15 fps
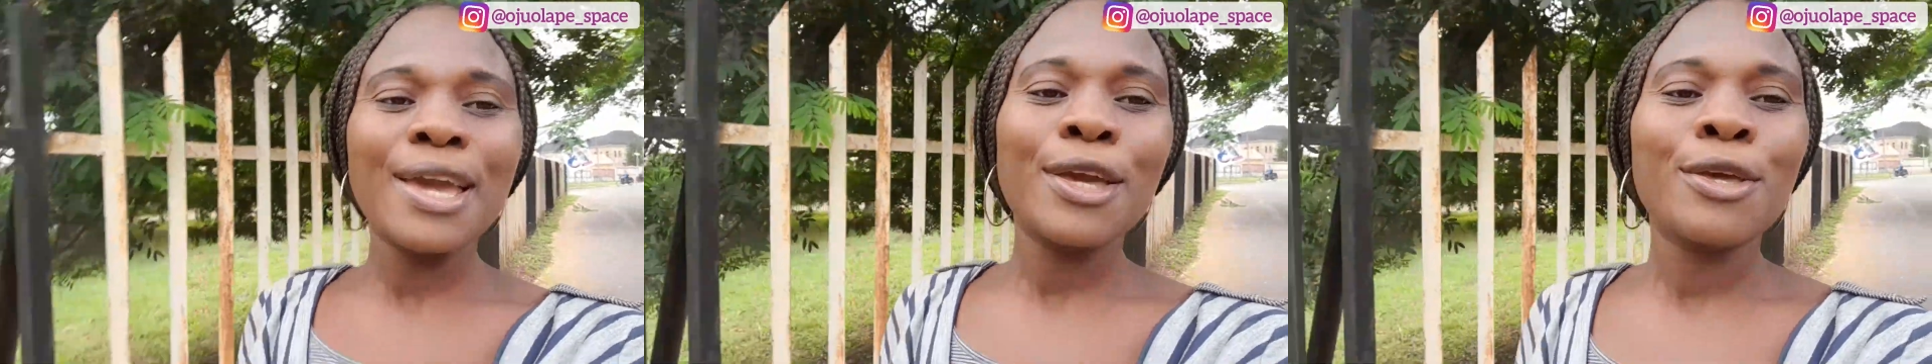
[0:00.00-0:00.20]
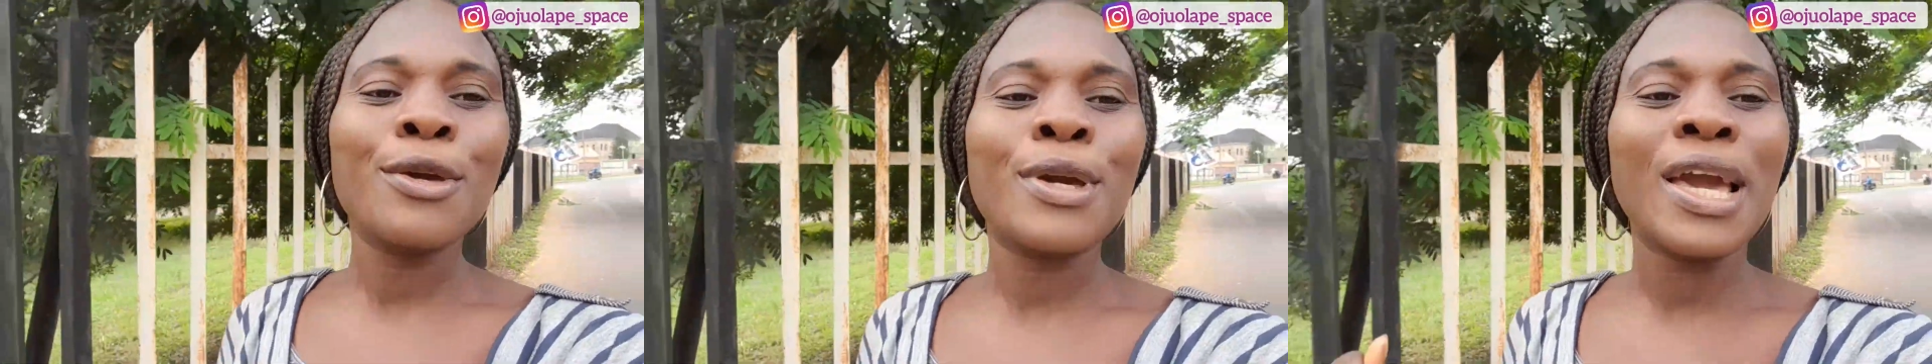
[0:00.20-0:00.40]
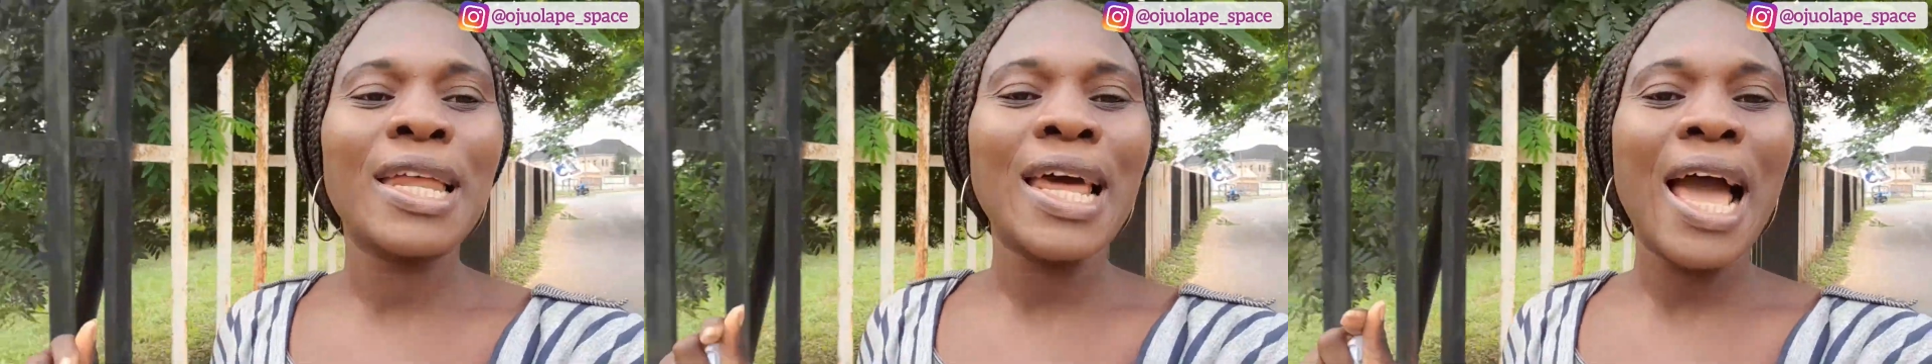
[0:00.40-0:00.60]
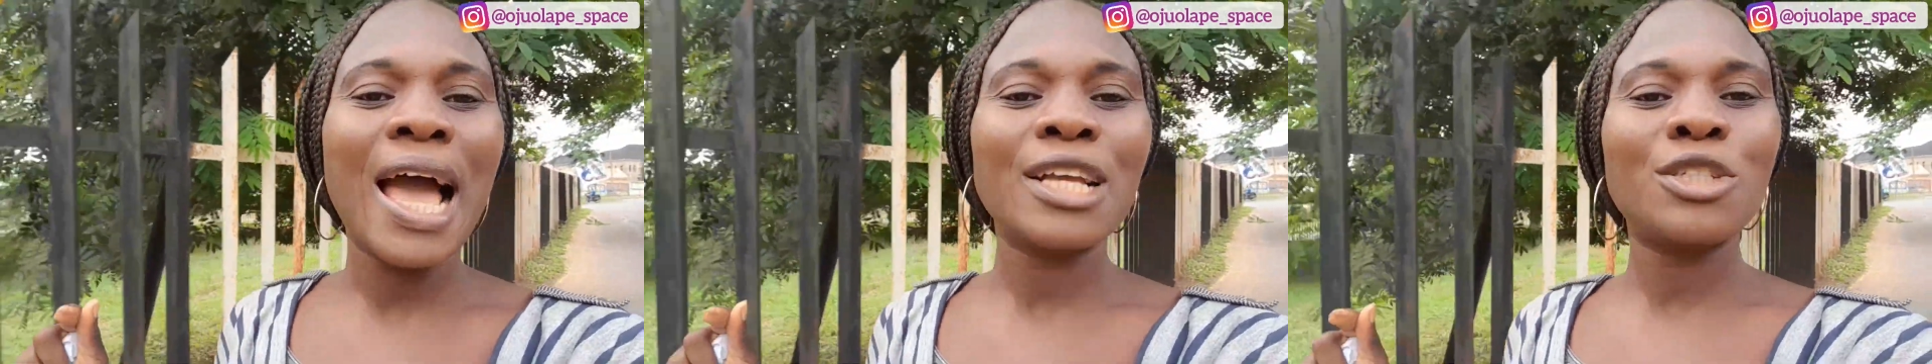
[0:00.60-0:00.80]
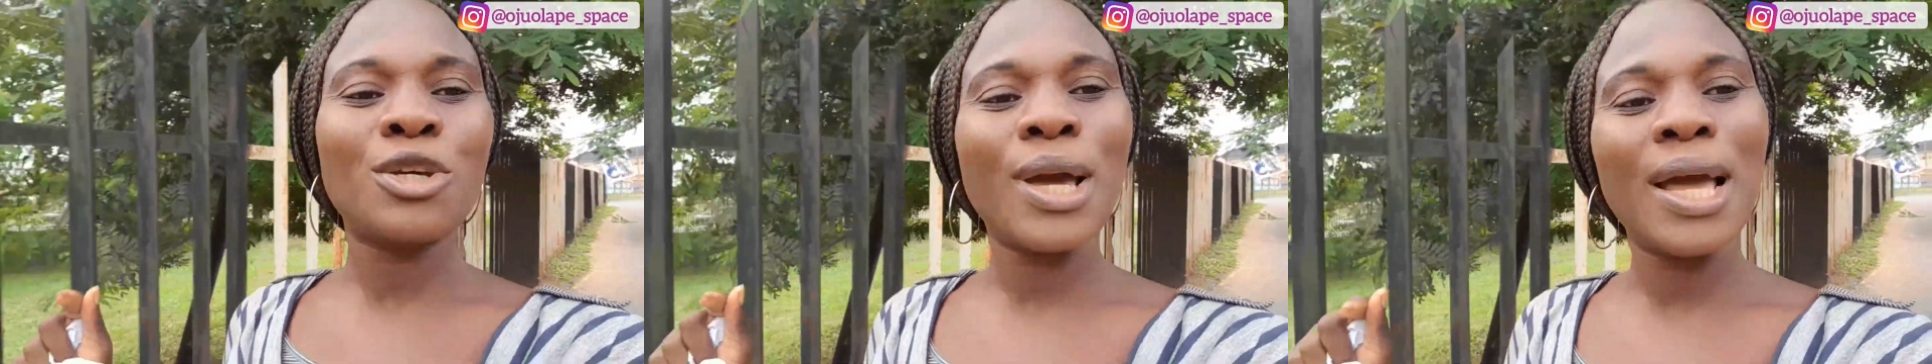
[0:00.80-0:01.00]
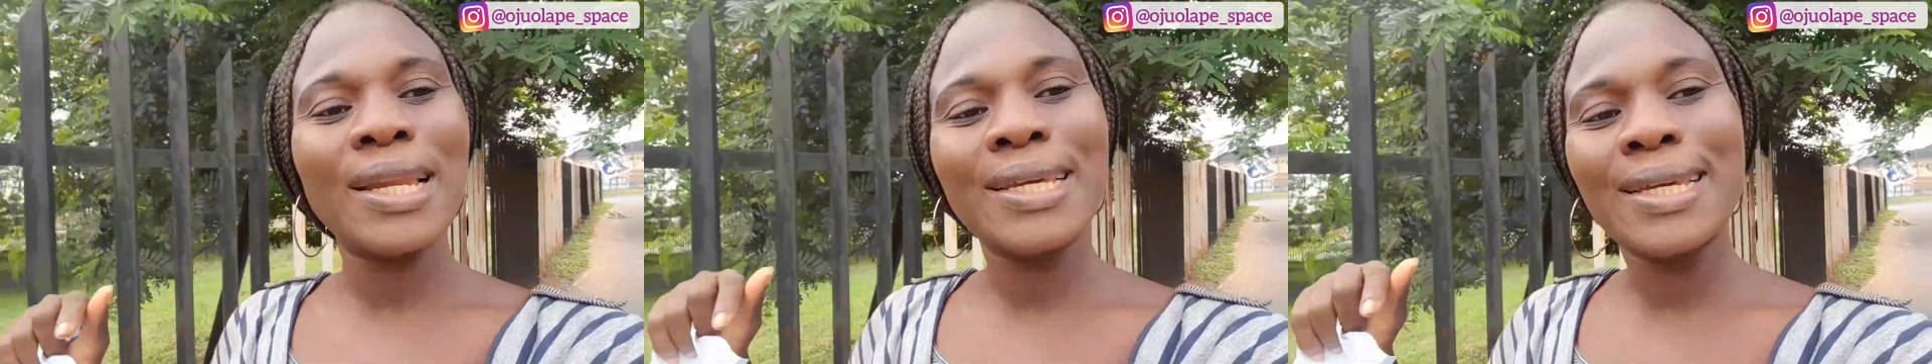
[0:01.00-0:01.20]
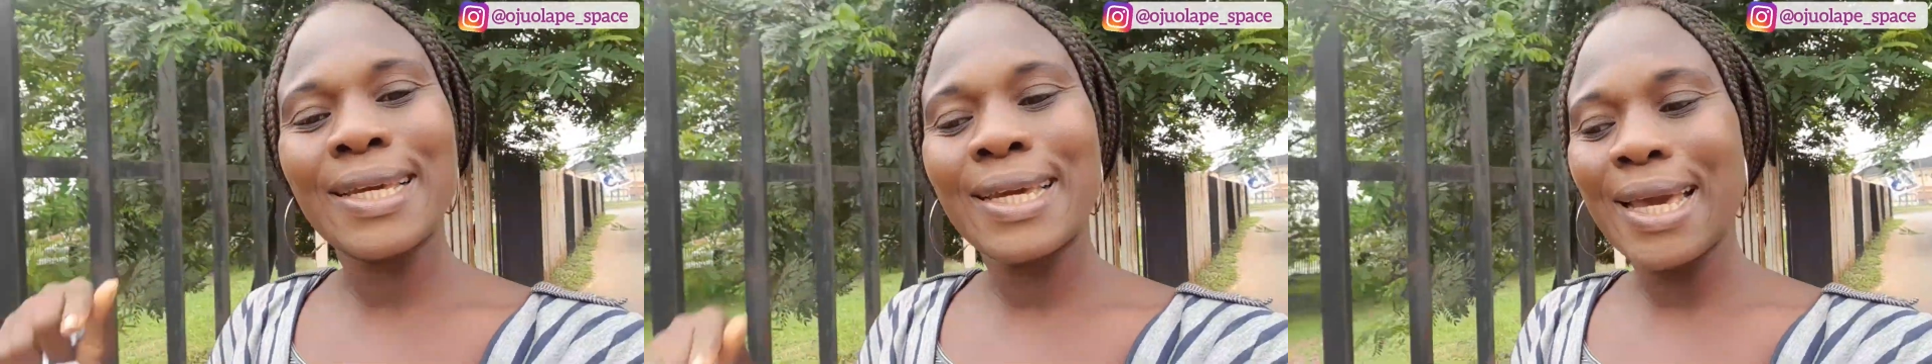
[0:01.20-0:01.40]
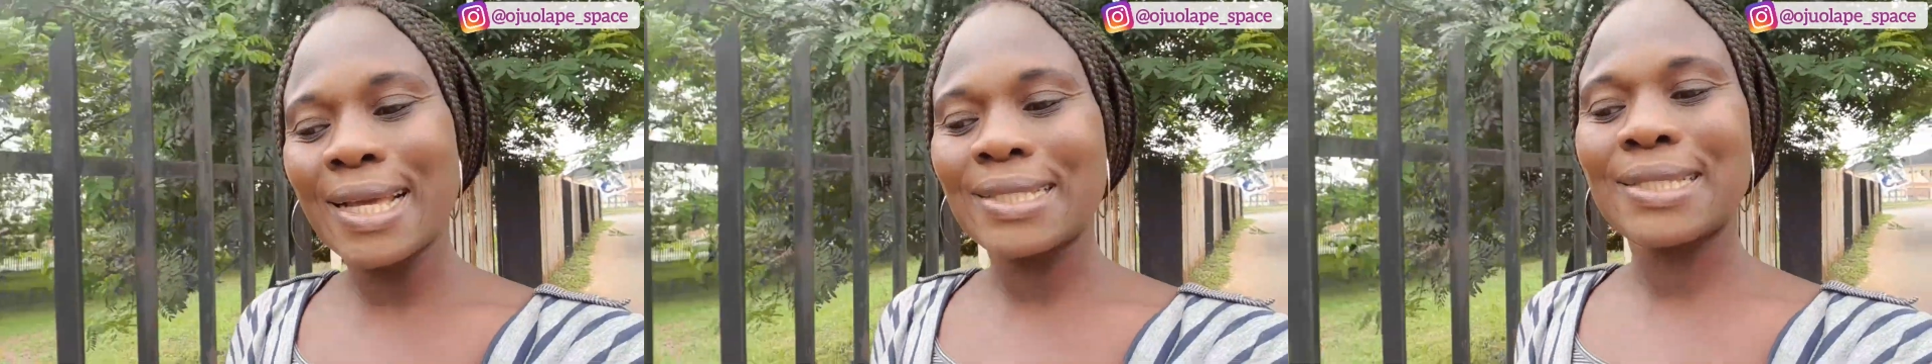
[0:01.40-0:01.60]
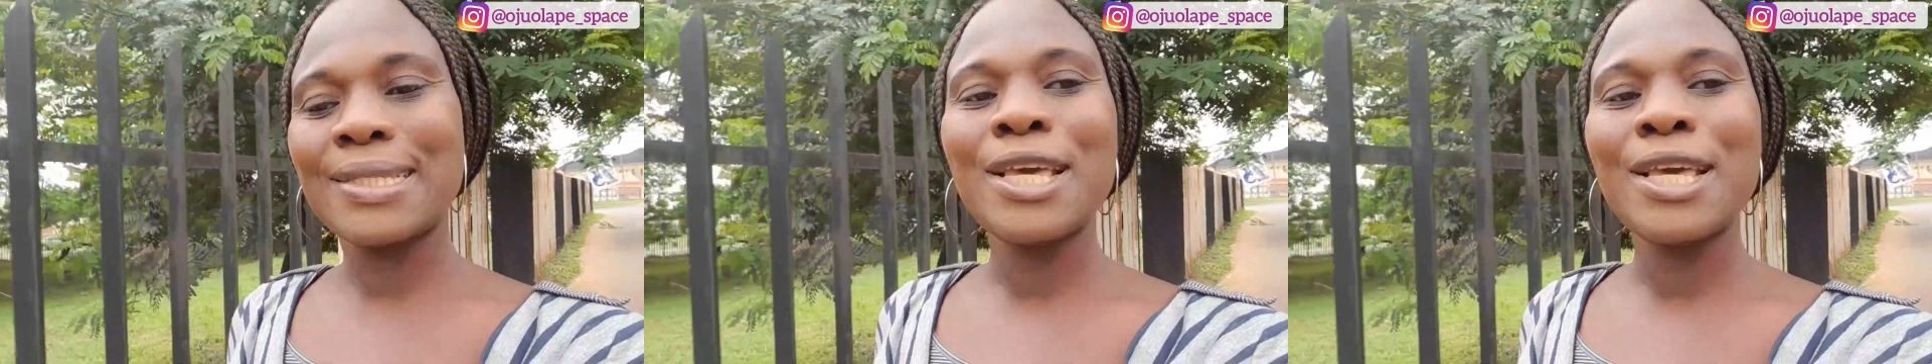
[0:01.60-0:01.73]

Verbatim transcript: you can actually get